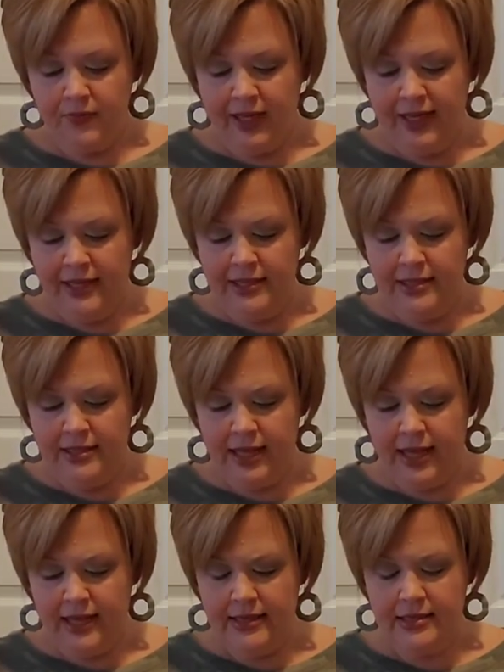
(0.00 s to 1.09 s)
it
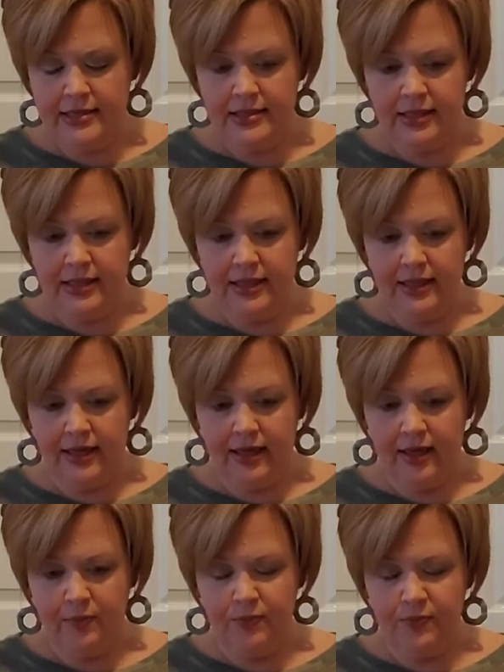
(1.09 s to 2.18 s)
says
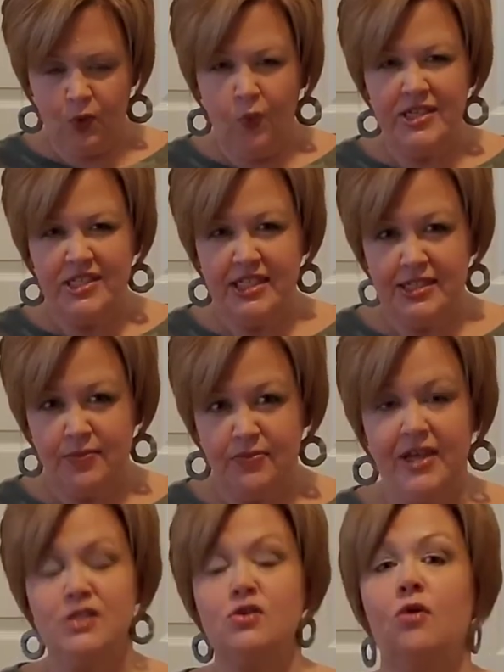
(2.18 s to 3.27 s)
we see some
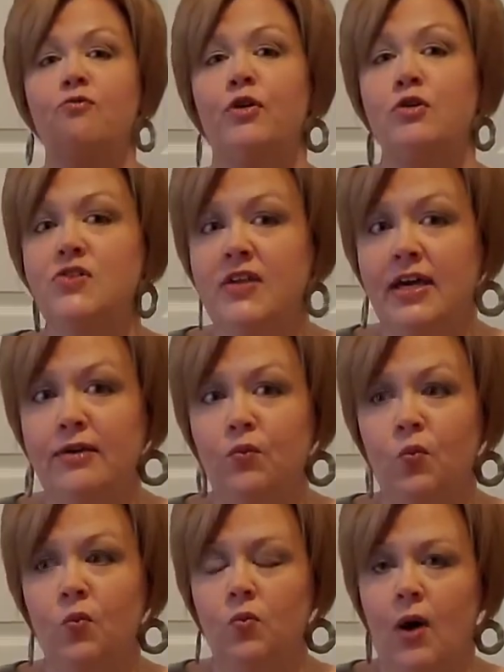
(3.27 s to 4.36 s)
things. First thing
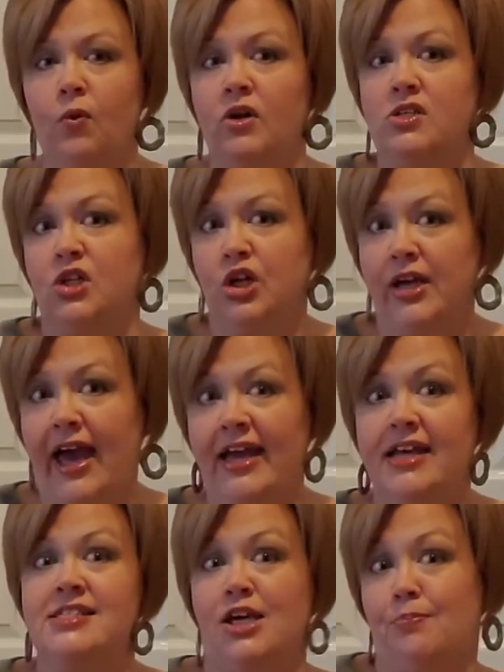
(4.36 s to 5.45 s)
I want us to look at
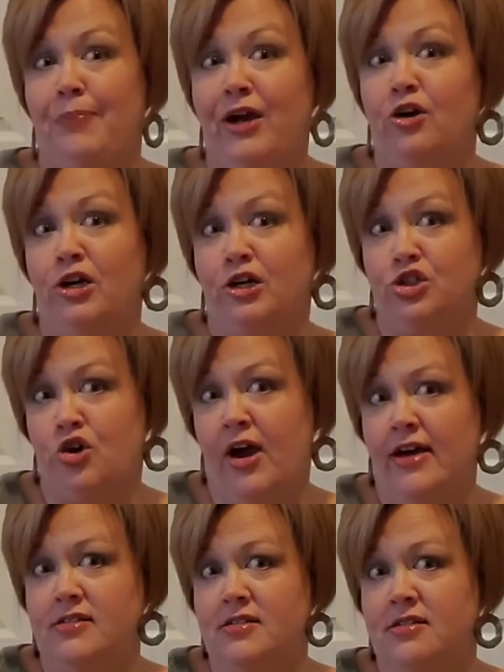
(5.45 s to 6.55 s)
is a compare and
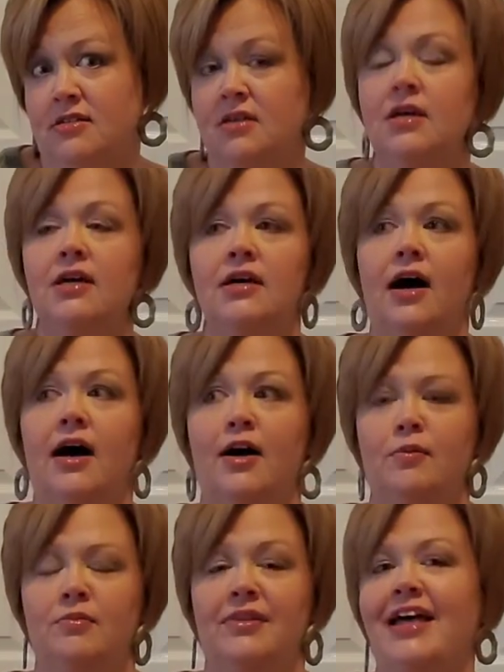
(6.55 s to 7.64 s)
contrast.
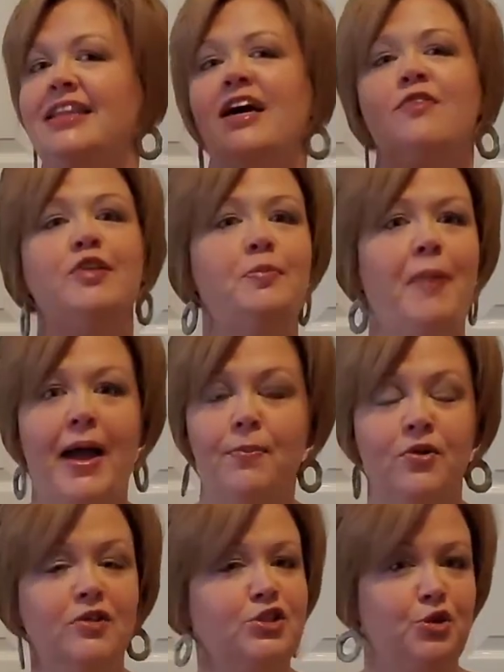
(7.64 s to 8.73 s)
That lovely paper
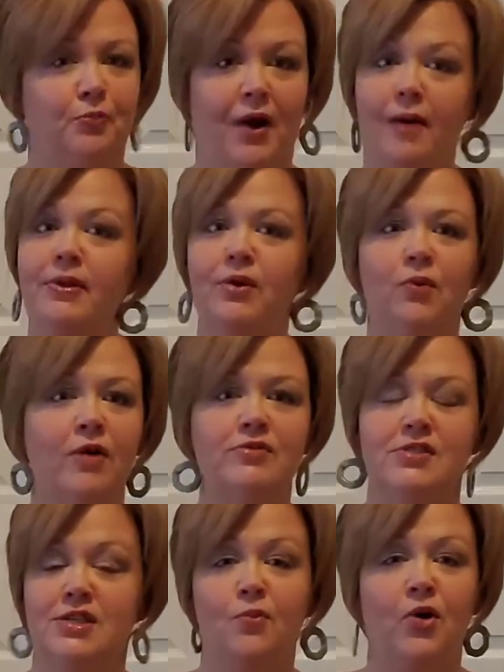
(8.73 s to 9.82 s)
that you probably wrote
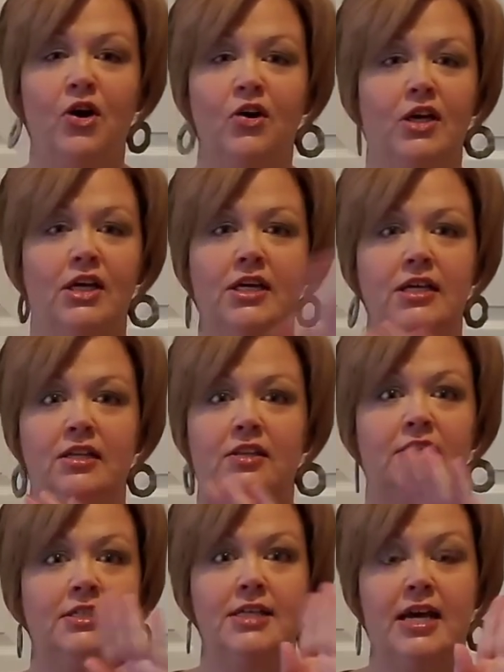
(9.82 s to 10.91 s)
somewhere in
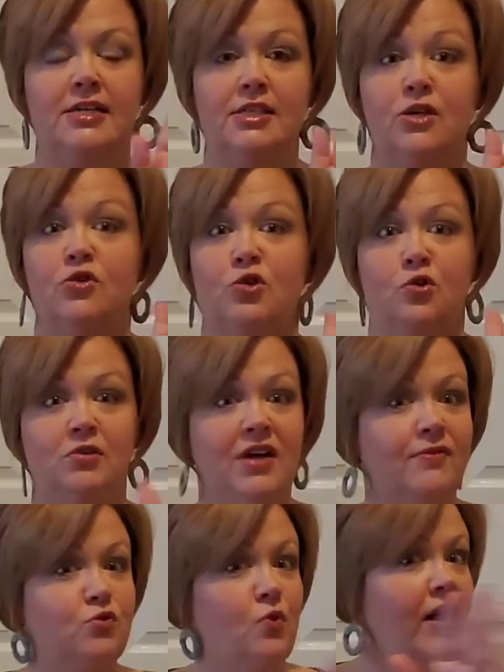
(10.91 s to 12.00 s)
the days either you
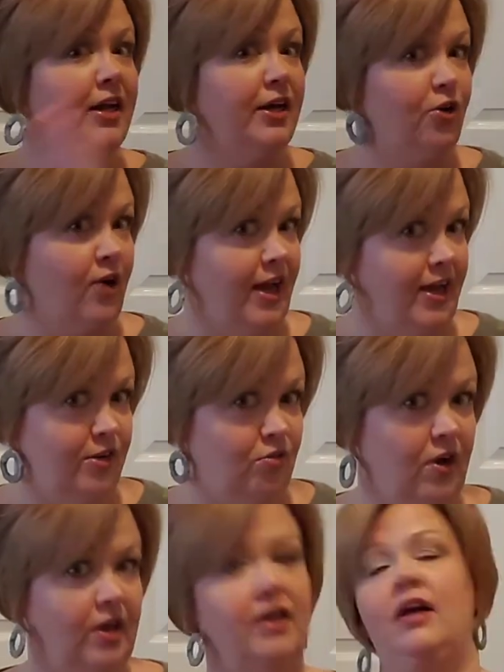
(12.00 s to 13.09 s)
loved writing or hated
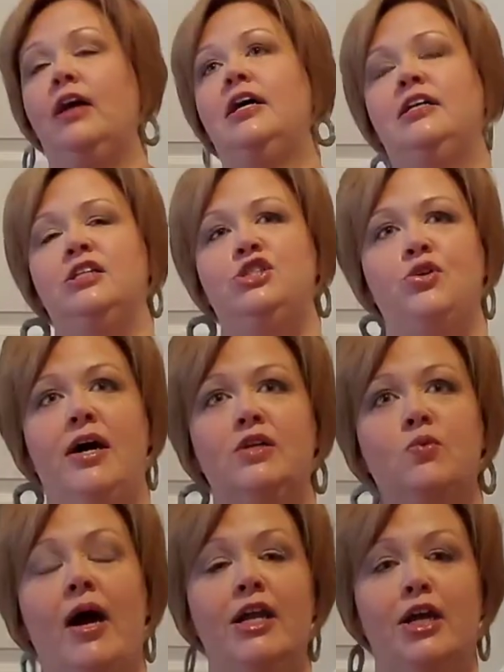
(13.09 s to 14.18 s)
writing, that you had to
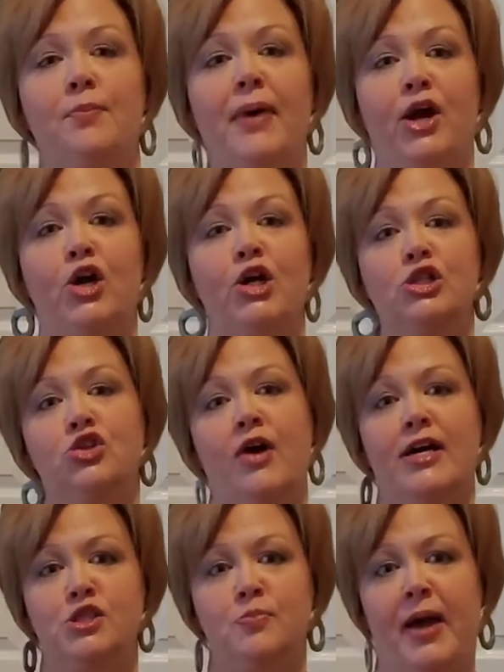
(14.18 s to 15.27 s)
write a compare and
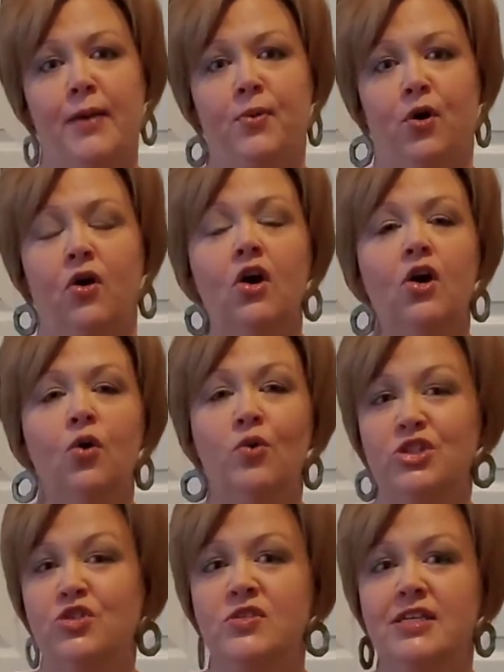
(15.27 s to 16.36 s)
contrast paper. What
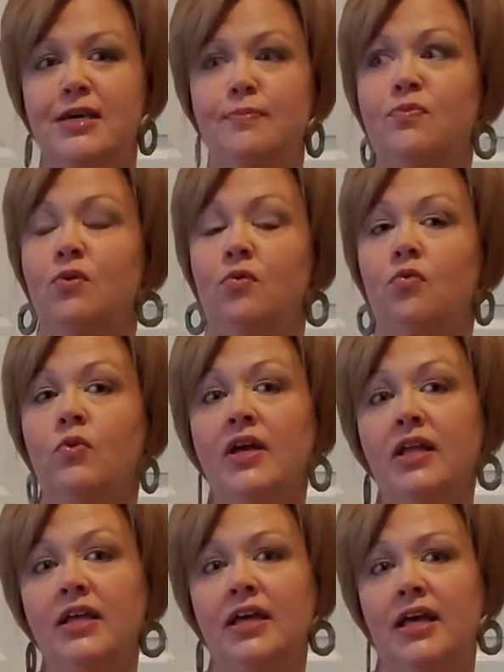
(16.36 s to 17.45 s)
you see
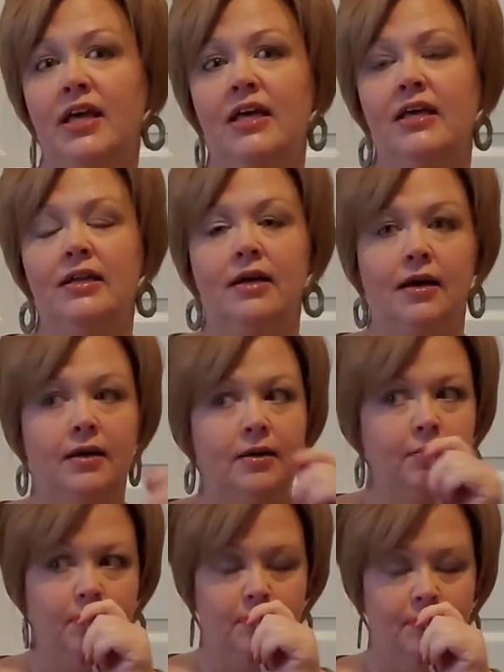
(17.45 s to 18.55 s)
really in
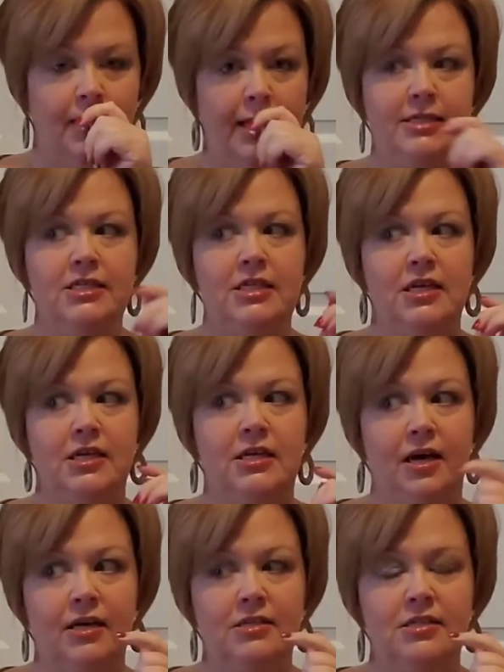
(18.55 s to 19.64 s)
18 and
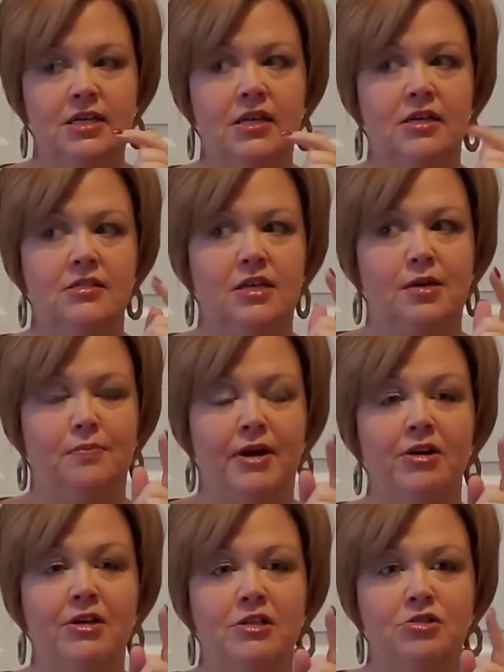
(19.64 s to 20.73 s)
19 is a compare
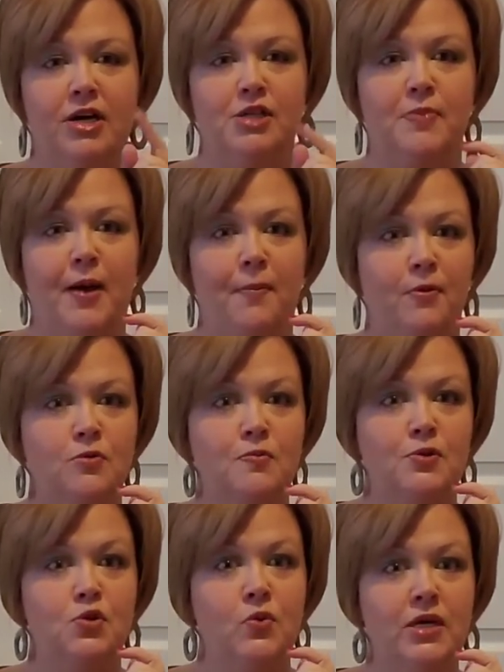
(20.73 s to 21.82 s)
and contrast paper
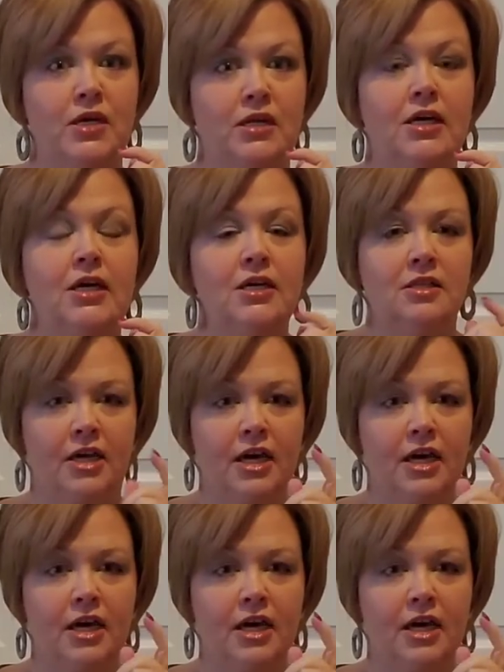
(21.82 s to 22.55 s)
between the